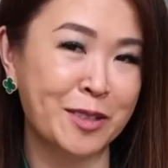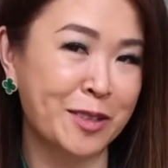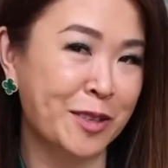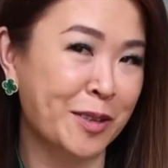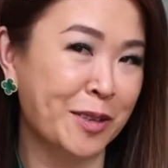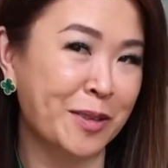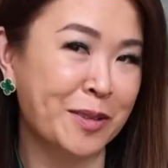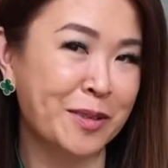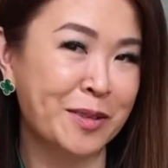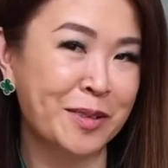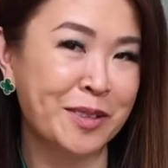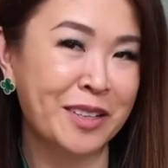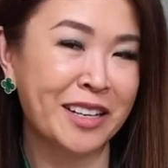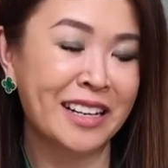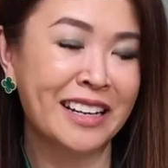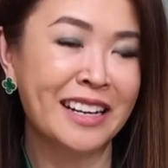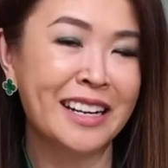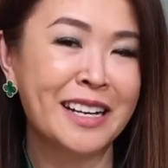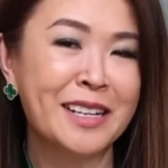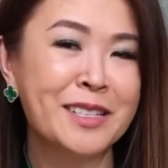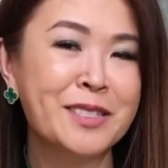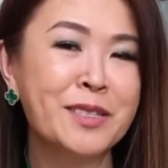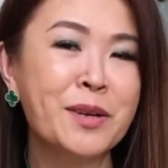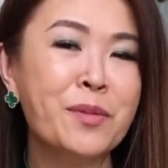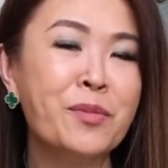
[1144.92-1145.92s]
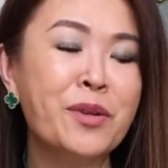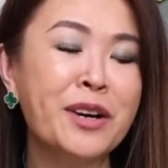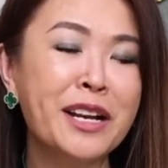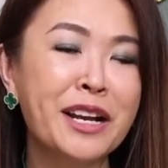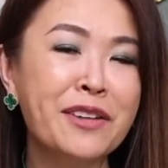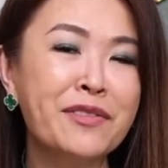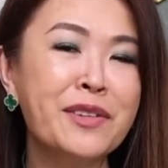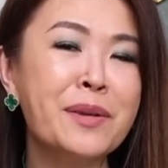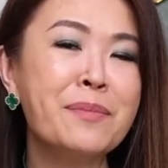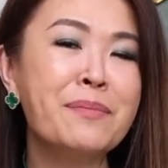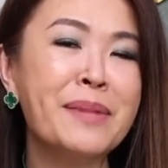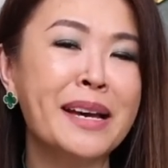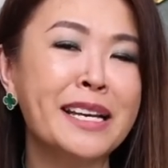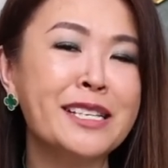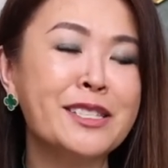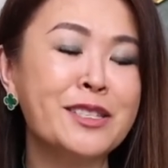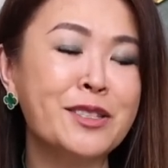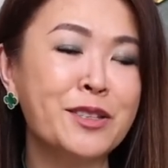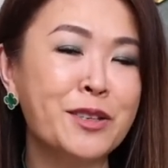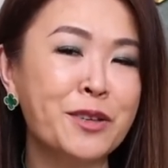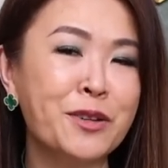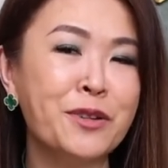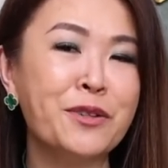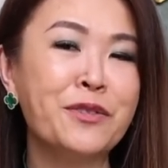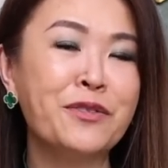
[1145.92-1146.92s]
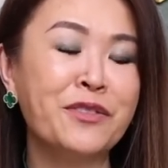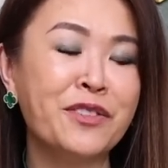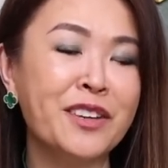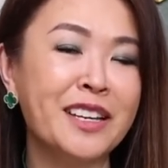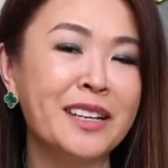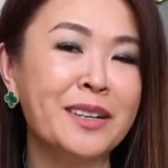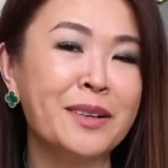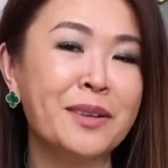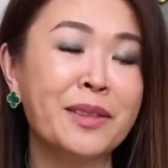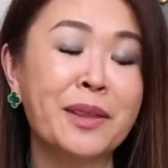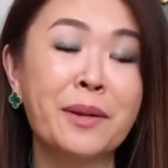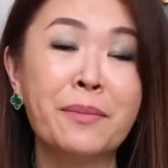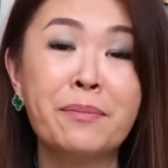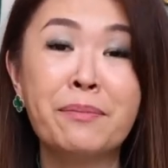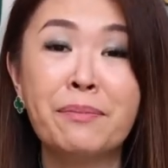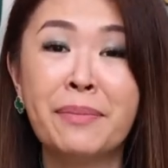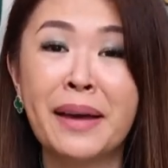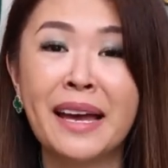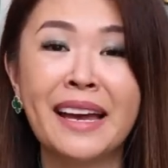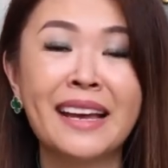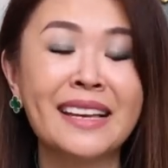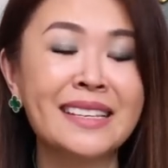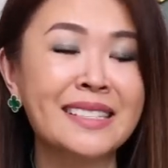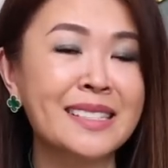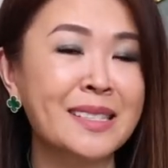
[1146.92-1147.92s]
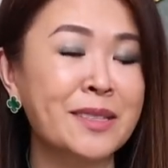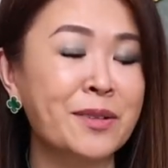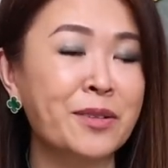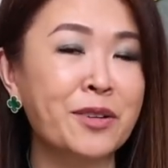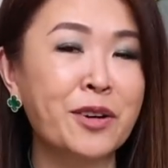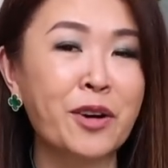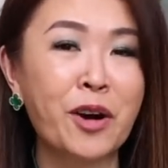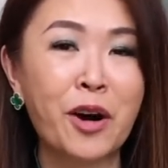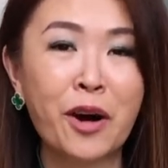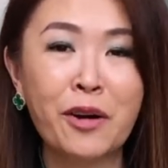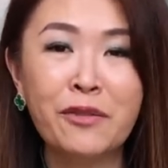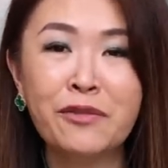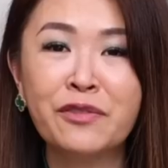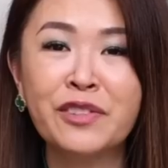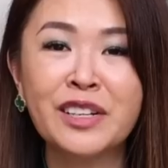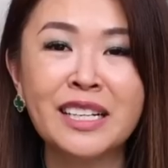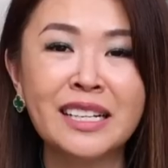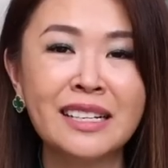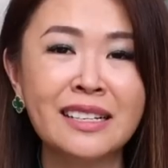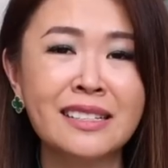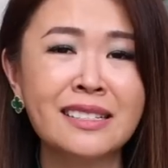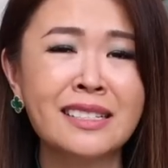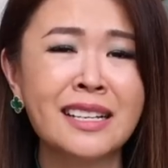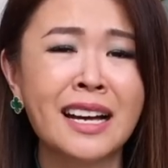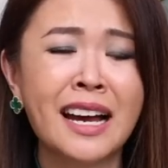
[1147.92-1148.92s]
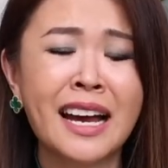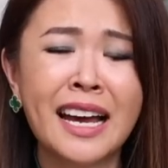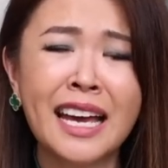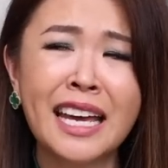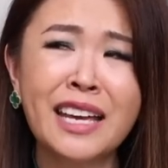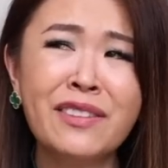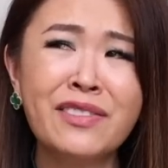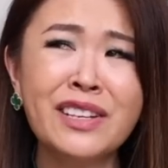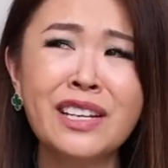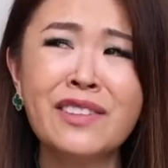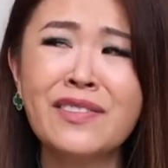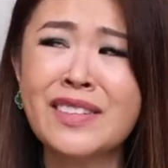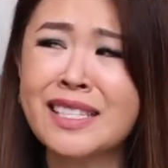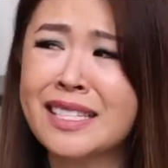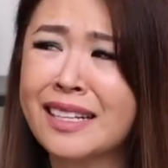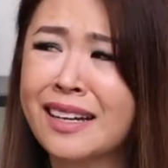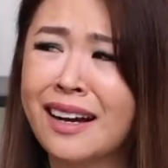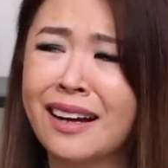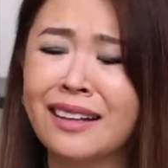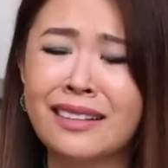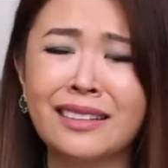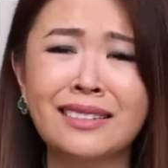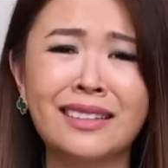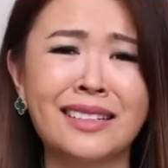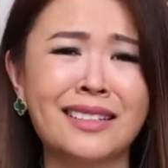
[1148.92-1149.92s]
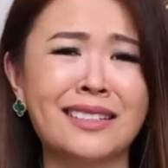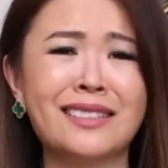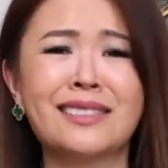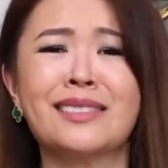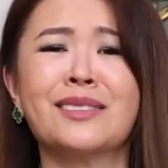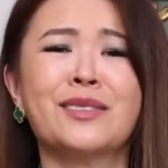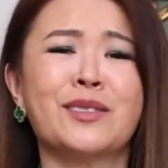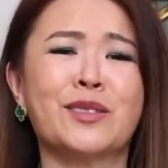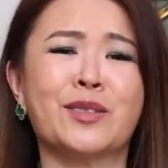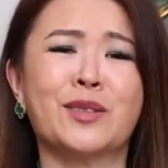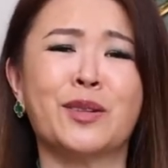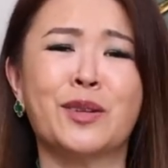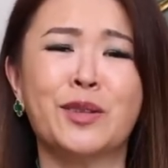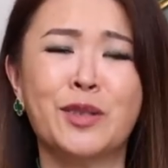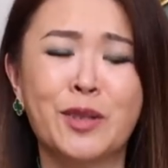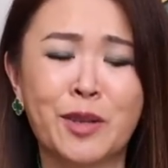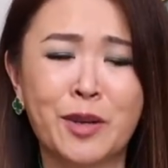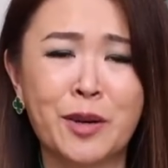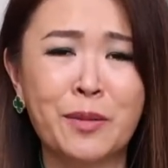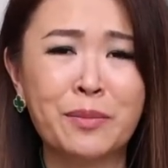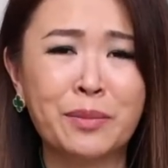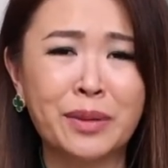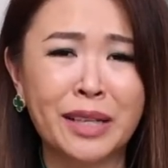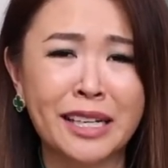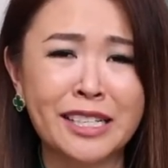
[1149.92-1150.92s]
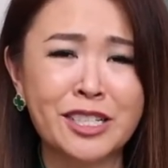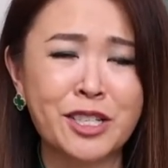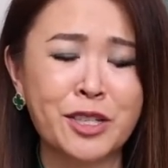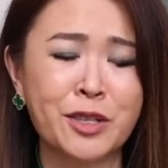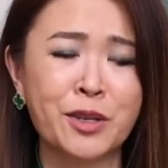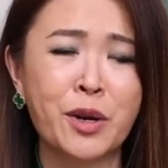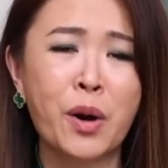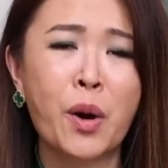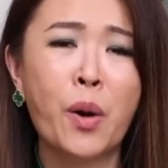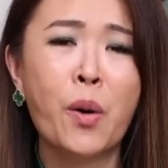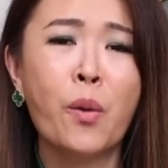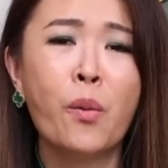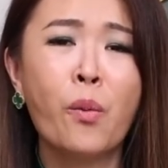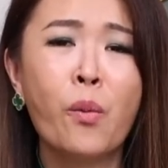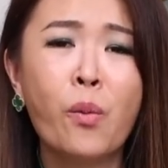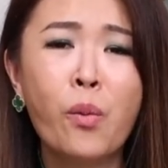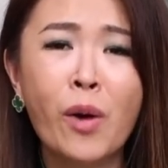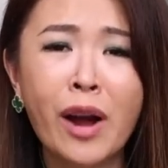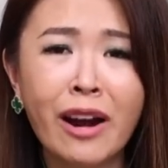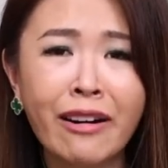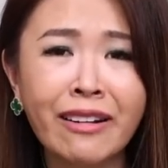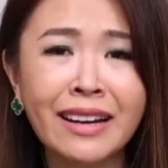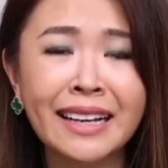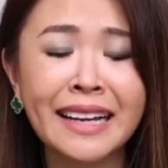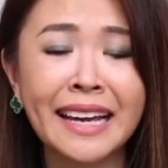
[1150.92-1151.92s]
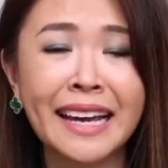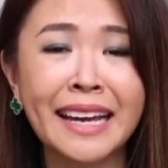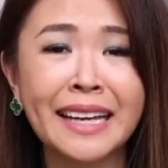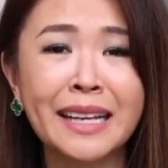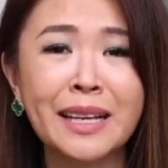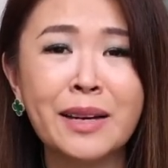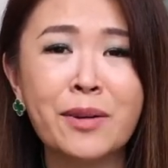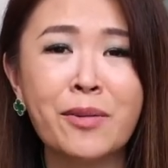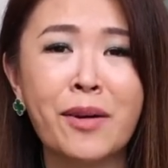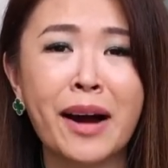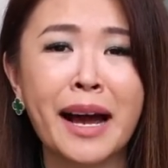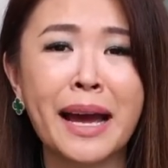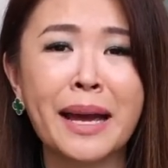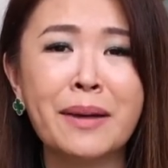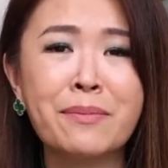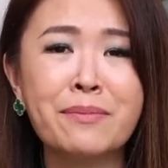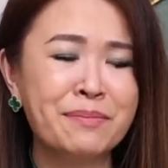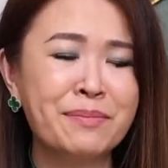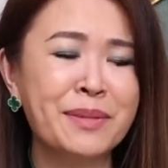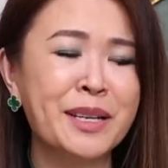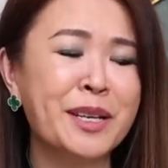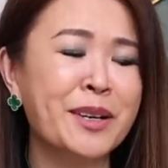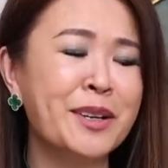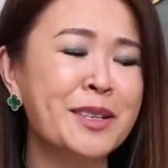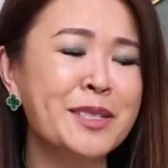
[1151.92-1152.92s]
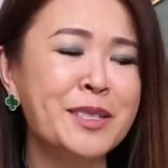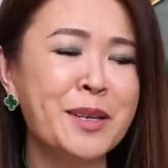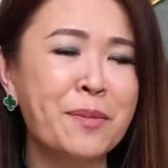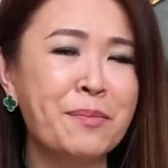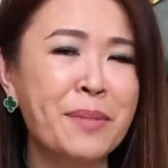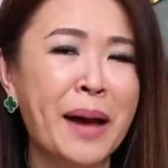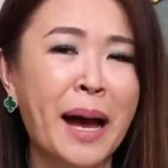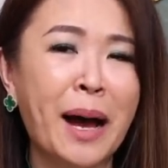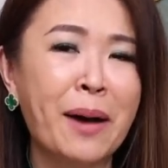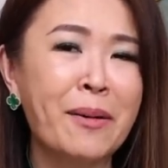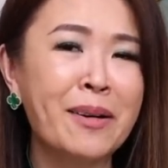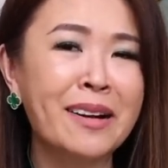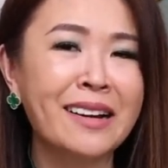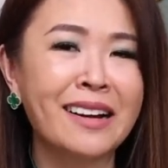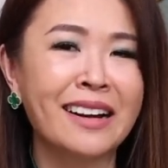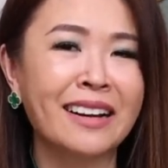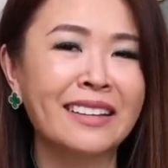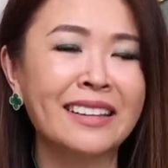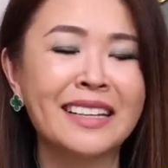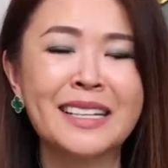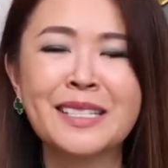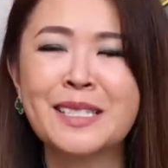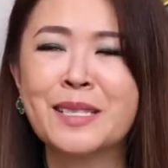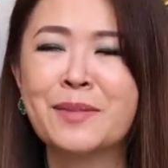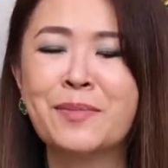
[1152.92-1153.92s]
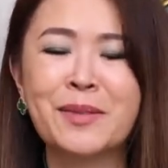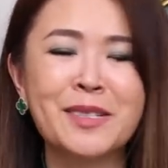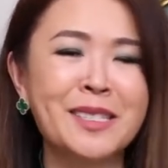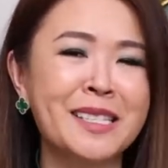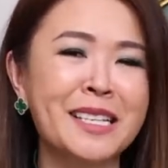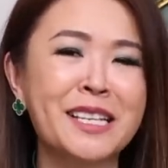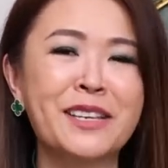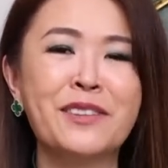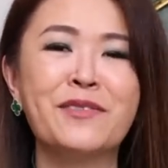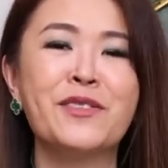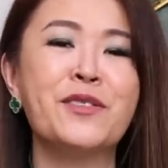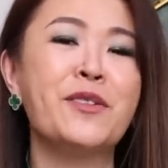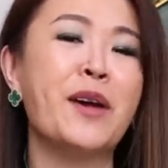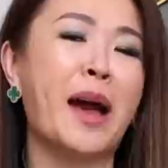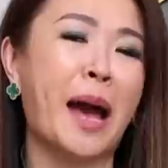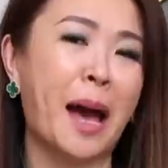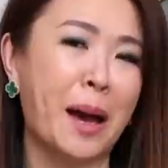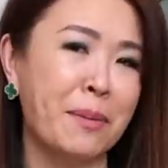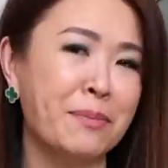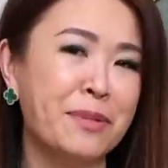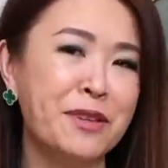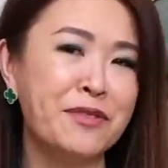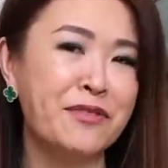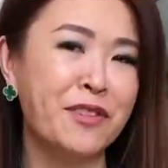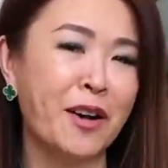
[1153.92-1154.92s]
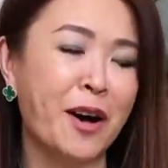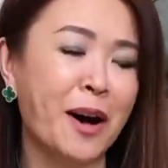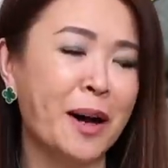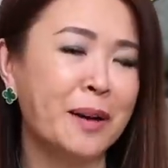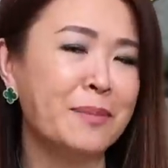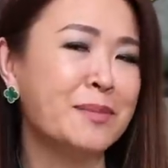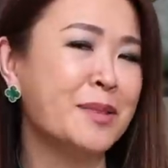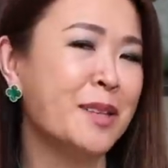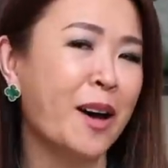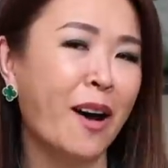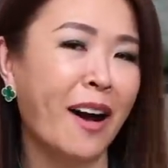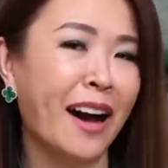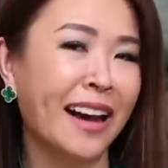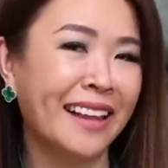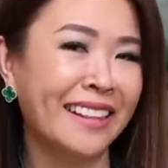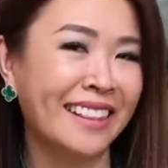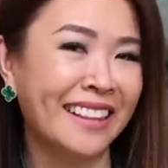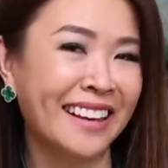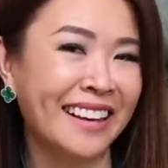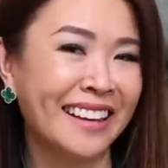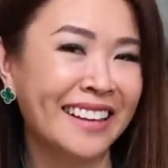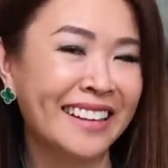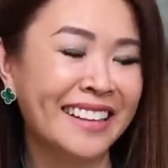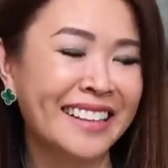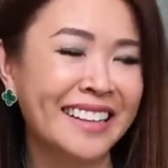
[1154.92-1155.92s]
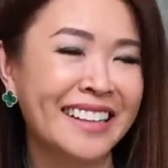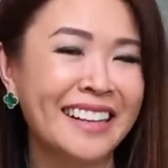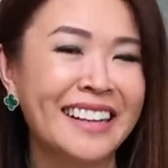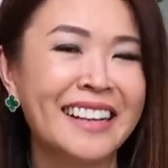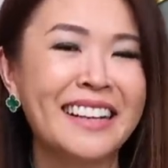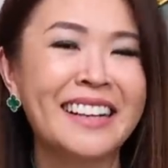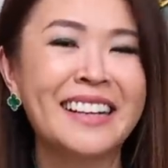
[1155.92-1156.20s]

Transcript: you. So whatever makes you feel the best or confident, even if it's a color that doesn't suit your complexion, wear it anyway, because your power color is supposed to give you happy vibes, I think.